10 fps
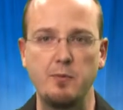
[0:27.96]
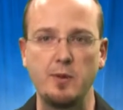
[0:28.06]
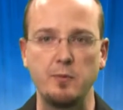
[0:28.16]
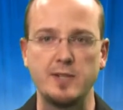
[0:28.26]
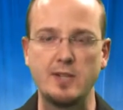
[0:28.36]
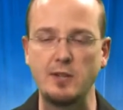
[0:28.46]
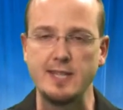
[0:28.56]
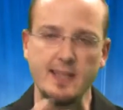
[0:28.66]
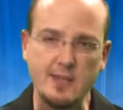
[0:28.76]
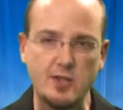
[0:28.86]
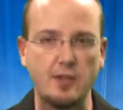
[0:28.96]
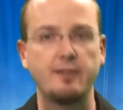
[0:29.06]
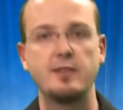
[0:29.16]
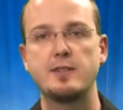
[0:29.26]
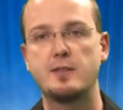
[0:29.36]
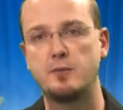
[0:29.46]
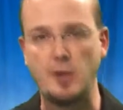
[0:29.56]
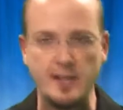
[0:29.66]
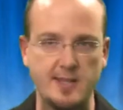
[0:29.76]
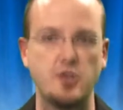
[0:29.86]
when we start seeing these servers
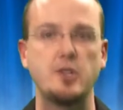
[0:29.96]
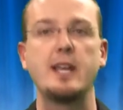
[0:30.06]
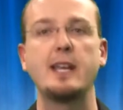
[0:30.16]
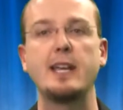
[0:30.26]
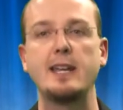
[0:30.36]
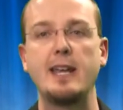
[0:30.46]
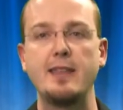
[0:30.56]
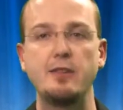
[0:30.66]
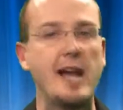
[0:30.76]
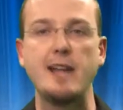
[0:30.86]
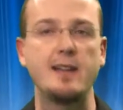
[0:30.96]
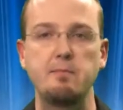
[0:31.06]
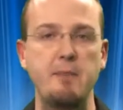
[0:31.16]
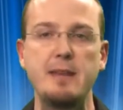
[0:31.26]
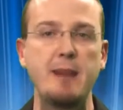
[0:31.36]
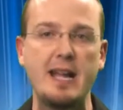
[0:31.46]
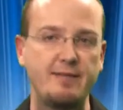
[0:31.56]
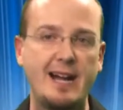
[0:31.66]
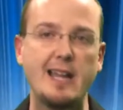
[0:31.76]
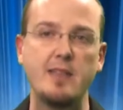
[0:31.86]
transitioning, and they're not made by
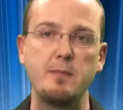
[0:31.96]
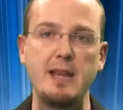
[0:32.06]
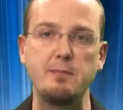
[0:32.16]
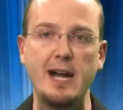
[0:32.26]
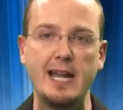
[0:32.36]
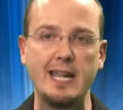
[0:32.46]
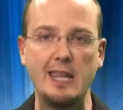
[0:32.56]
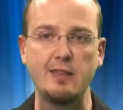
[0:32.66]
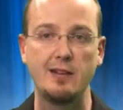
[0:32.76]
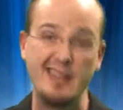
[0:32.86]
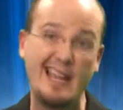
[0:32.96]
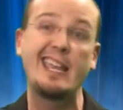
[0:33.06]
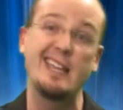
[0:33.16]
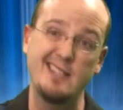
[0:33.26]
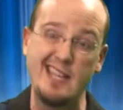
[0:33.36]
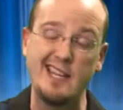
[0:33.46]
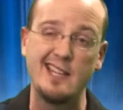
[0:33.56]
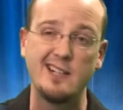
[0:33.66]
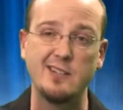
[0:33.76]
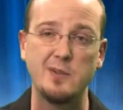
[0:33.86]
Avaya, they're made by either, in that case, the
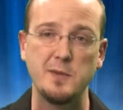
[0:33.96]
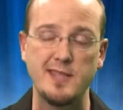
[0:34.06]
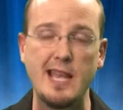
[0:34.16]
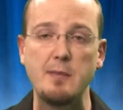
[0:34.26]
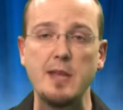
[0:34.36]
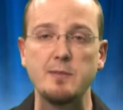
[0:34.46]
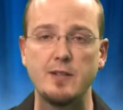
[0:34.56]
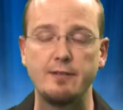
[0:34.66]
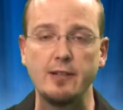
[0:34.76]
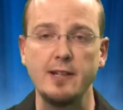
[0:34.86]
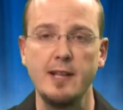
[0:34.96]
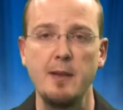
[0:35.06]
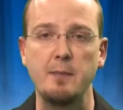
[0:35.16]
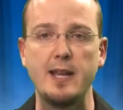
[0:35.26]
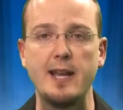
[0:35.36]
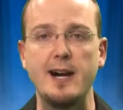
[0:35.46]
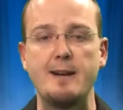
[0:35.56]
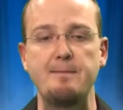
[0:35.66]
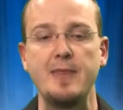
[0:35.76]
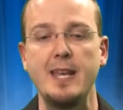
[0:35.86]
8800 was the IBM server. But
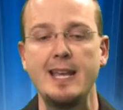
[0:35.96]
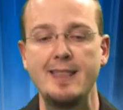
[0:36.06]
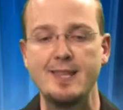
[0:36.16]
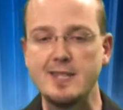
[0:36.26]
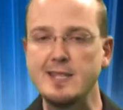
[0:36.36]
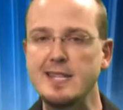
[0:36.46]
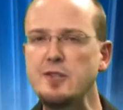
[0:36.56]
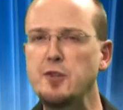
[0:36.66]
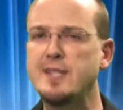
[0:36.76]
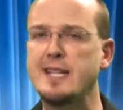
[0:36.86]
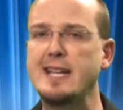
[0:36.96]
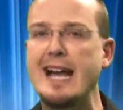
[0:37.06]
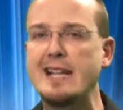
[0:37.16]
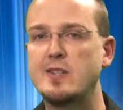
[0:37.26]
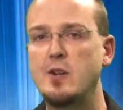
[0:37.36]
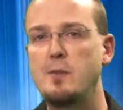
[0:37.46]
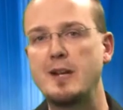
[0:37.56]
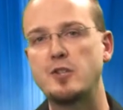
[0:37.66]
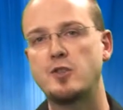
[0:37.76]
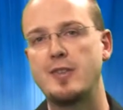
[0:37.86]
this is interesting, not so
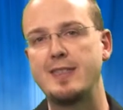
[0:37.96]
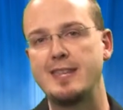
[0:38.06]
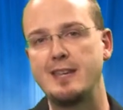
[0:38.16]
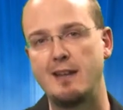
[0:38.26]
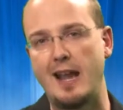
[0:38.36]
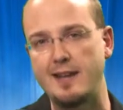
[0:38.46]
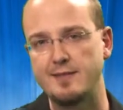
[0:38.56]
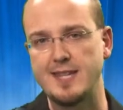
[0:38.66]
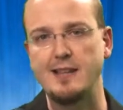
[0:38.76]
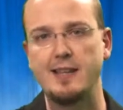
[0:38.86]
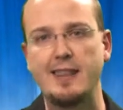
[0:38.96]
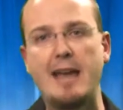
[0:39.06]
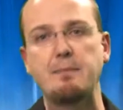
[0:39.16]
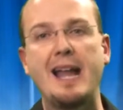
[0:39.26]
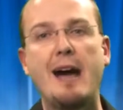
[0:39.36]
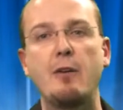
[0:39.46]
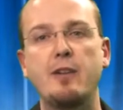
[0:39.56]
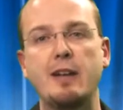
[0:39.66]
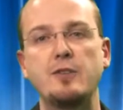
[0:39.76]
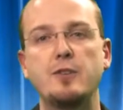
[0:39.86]
much that the end of selling that, but how
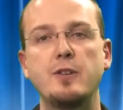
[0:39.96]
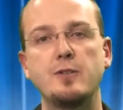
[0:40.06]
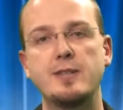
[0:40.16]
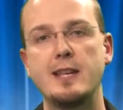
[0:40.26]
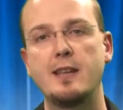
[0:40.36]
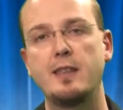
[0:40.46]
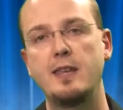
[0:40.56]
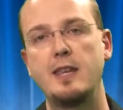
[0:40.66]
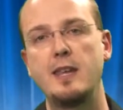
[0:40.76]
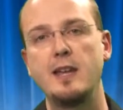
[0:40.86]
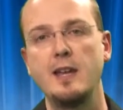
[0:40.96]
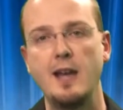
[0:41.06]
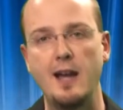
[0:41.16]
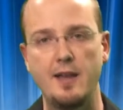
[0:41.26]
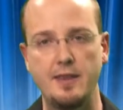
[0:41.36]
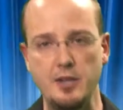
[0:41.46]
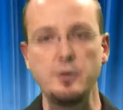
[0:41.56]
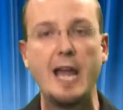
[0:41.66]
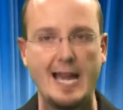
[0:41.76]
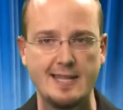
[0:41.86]
they're introducing the
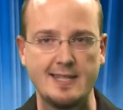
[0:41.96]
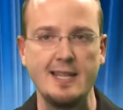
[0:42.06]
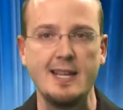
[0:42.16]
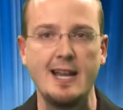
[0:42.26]
new guys.